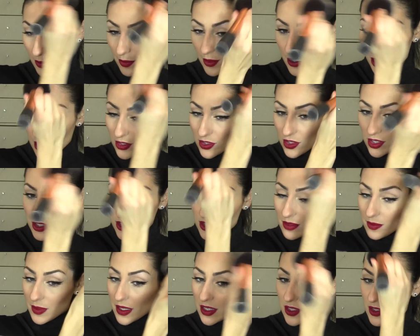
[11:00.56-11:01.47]
brush just
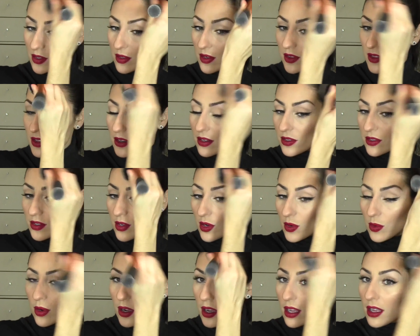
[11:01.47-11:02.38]
to make sure there are
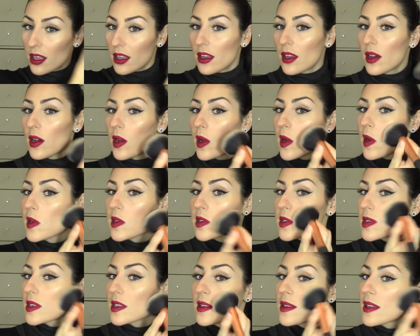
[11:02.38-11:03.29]
no
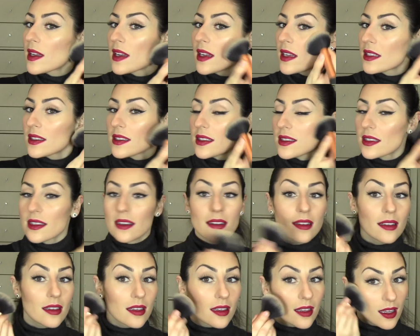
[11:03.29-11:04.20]
harsh lines.
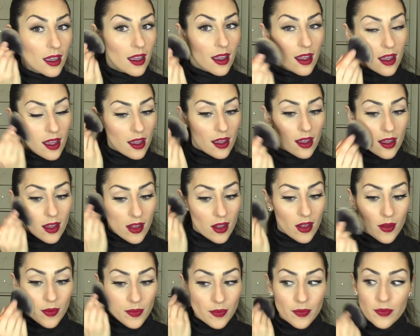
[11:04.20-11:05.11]

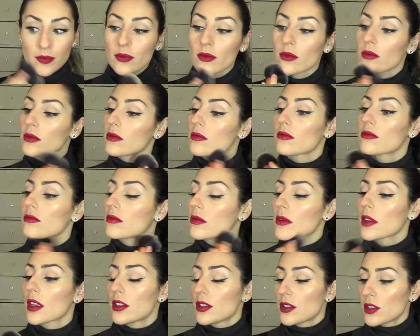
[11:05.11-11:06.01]
To
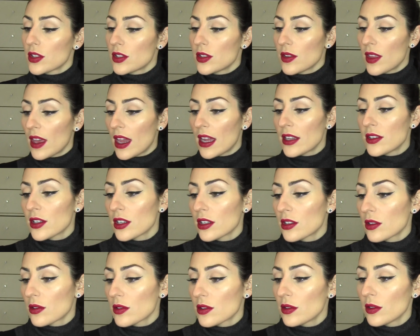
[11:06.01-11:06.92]
do that, you
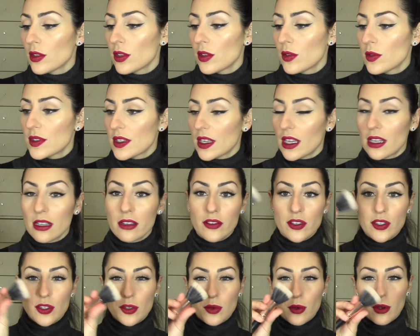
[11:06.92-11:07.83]
can also use a kind of
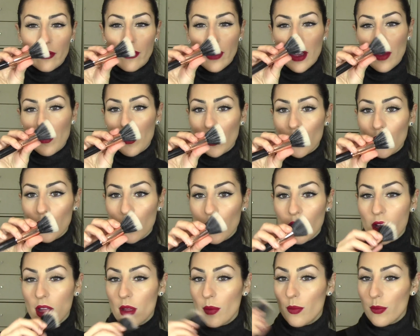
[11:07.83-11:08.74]
a duo fiber
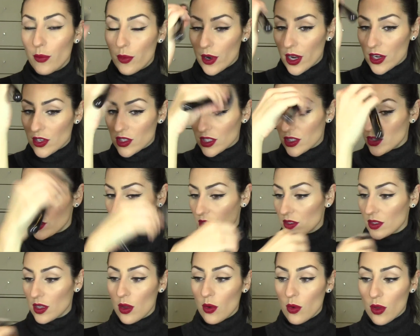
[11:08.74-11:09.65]
brush and
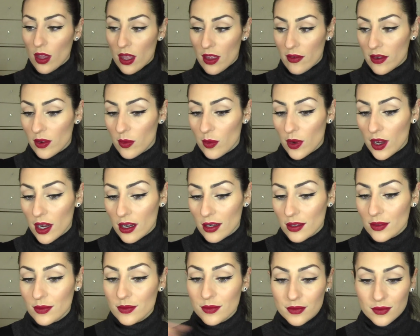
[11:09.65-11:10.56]
just go everywhere.